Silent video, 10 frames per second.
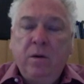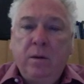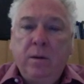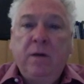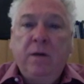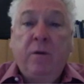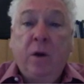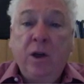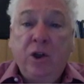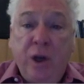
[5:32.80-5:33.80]

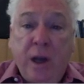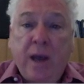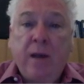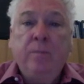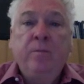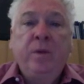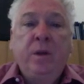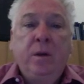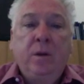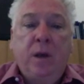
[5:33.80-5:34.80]
differentiate
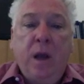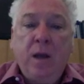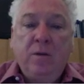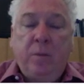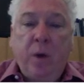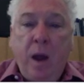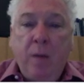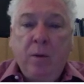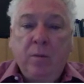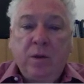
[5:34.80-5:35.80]
the kinds of
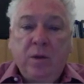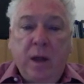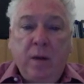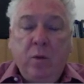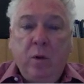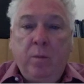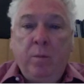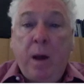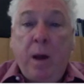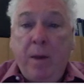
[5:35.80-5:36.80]
problems that will
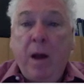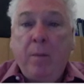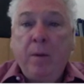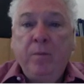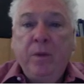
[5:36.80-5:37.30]
pop up.